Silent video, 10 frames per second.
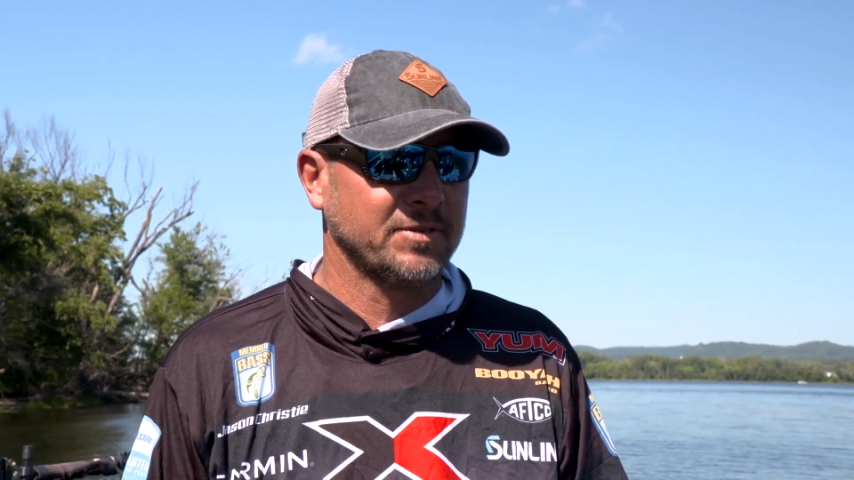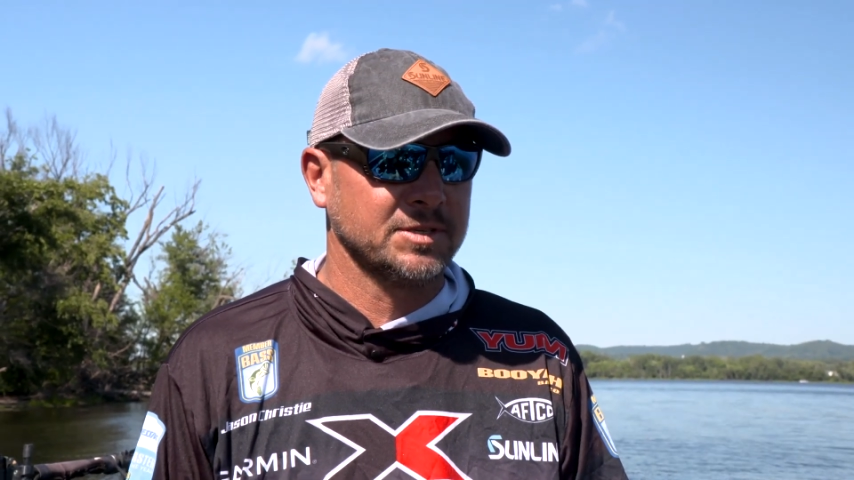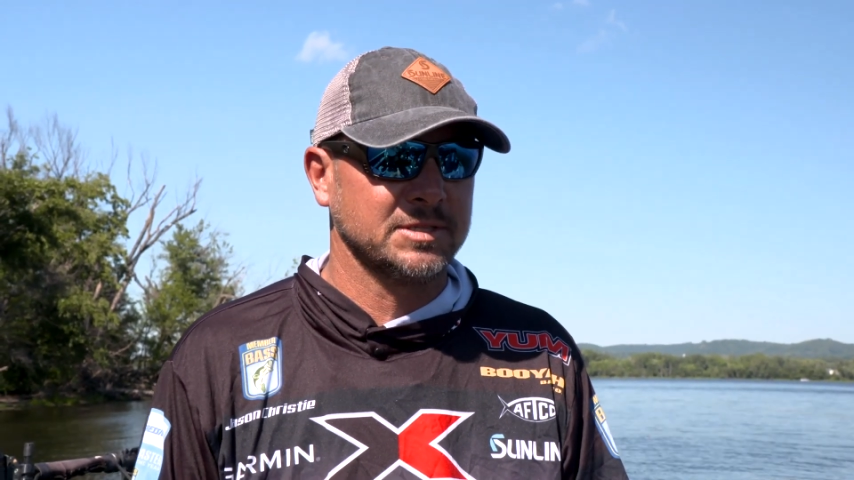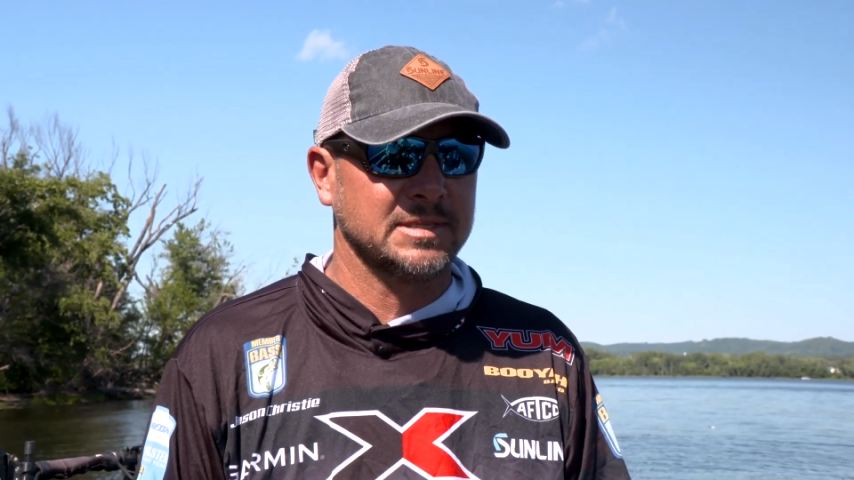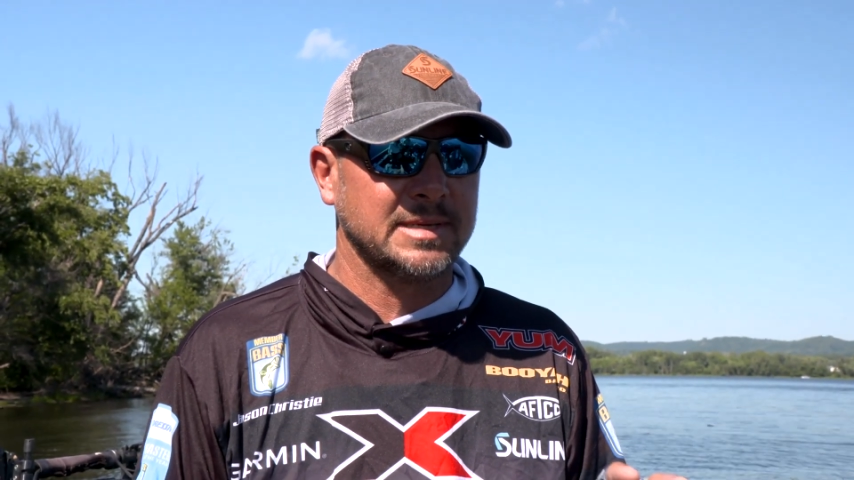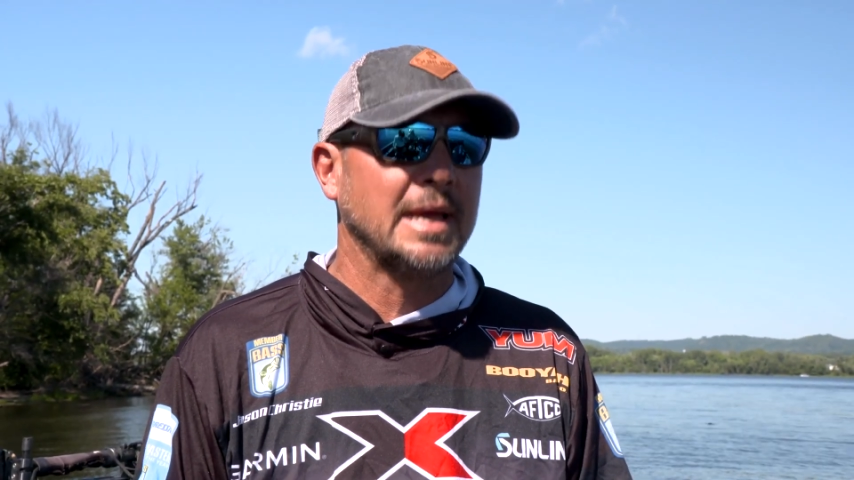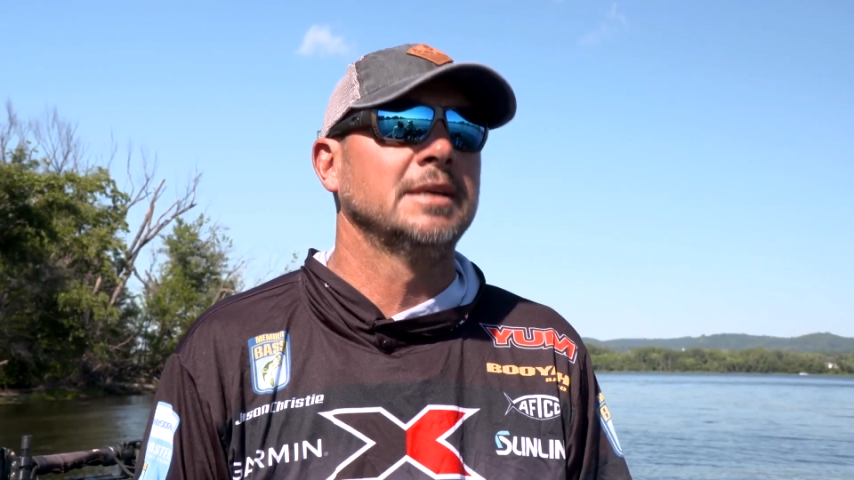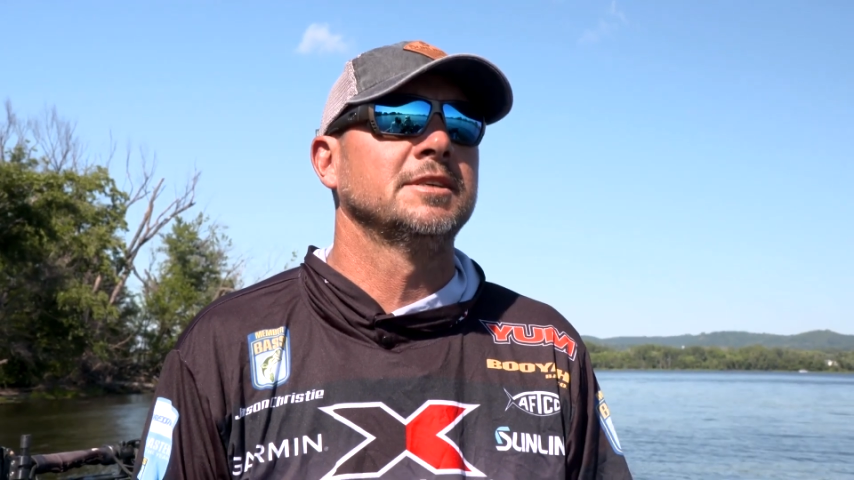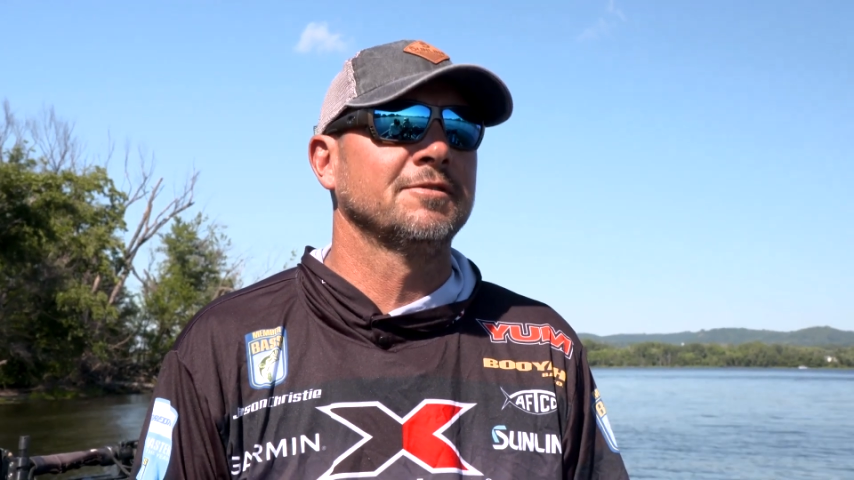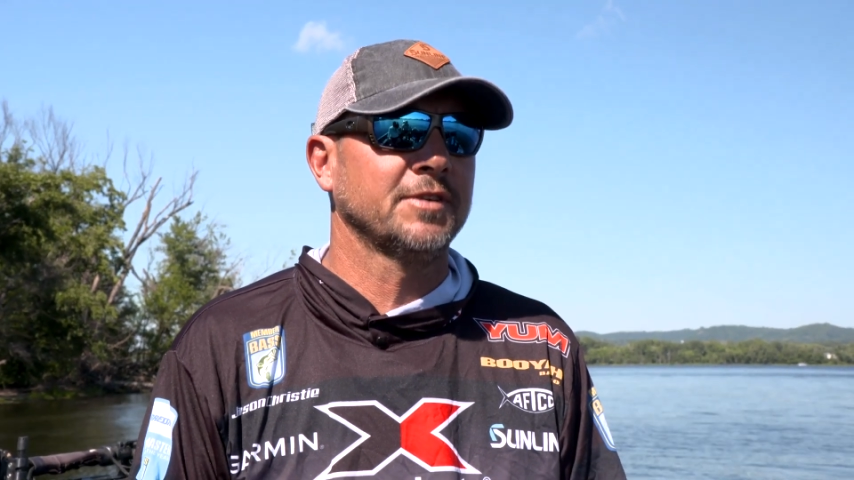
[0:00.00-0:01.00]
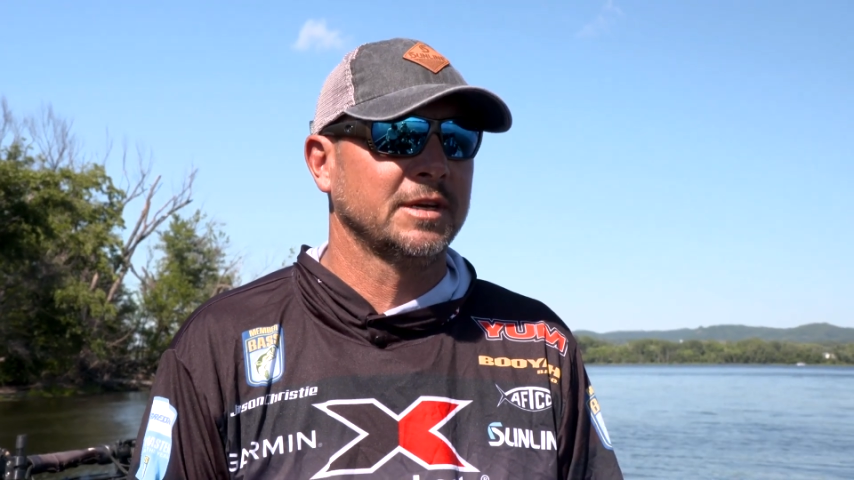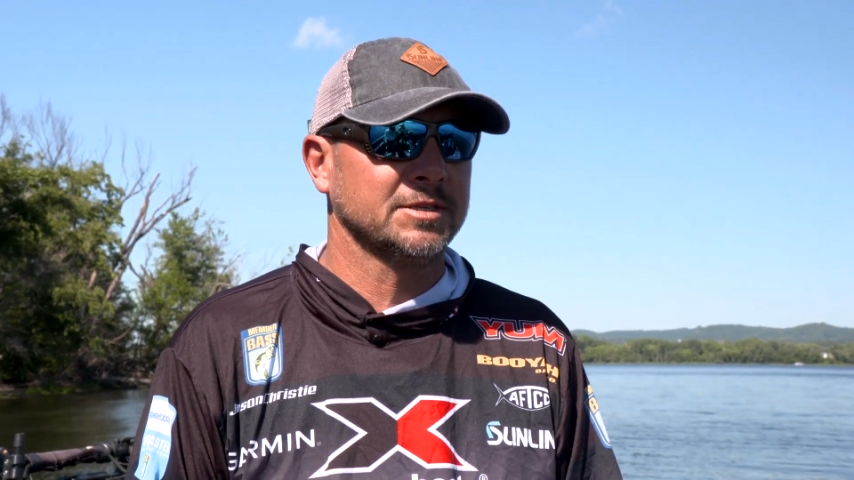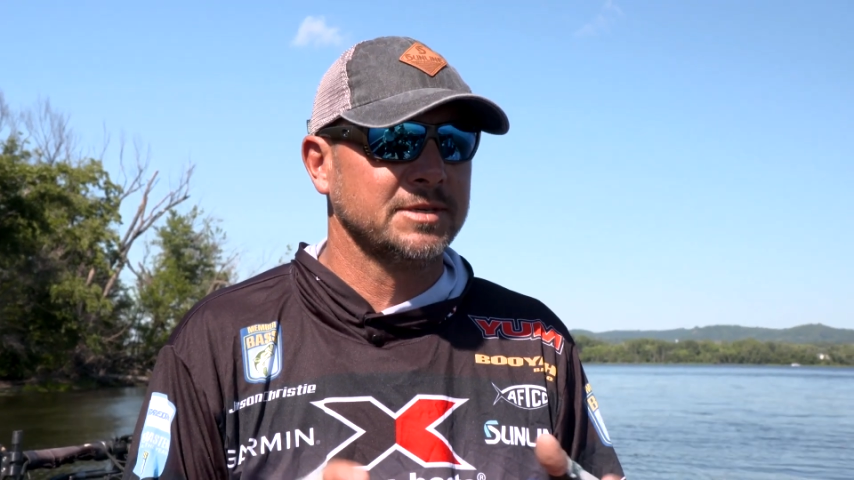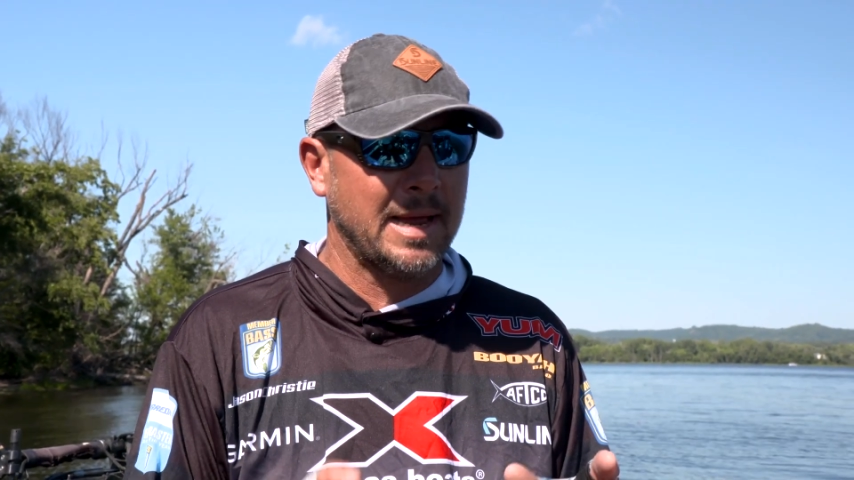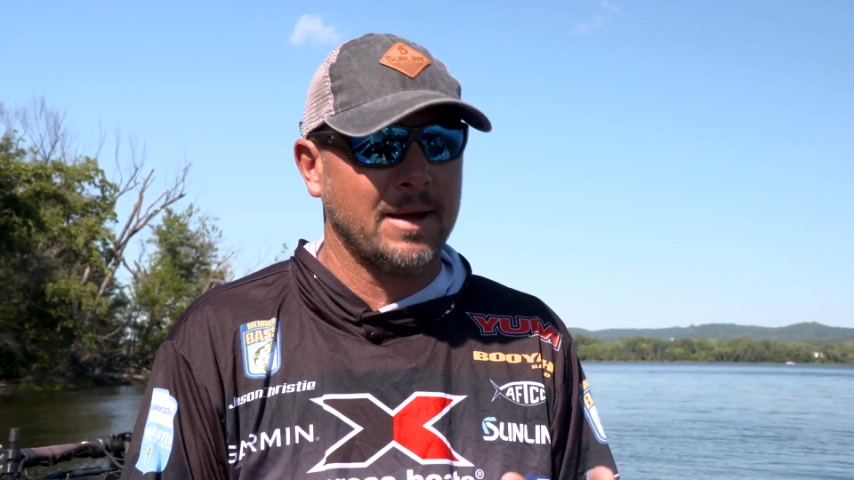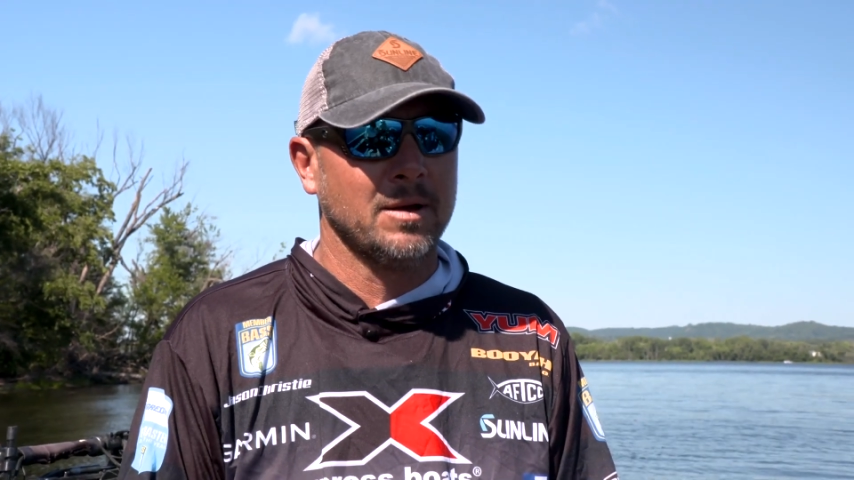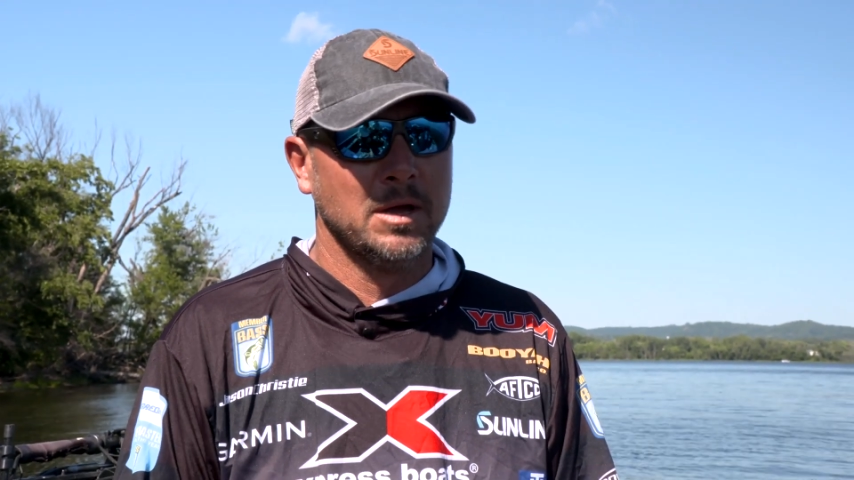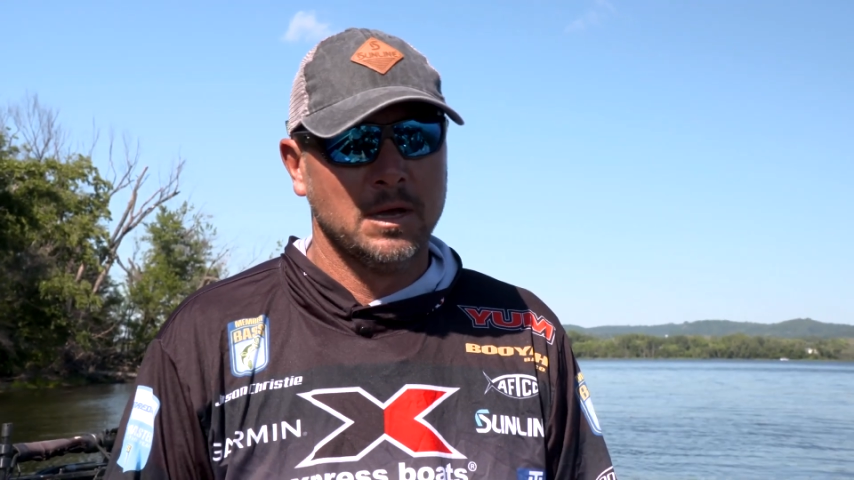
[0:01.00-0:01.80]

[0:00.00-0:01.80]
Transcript: fishing staging fish. Now,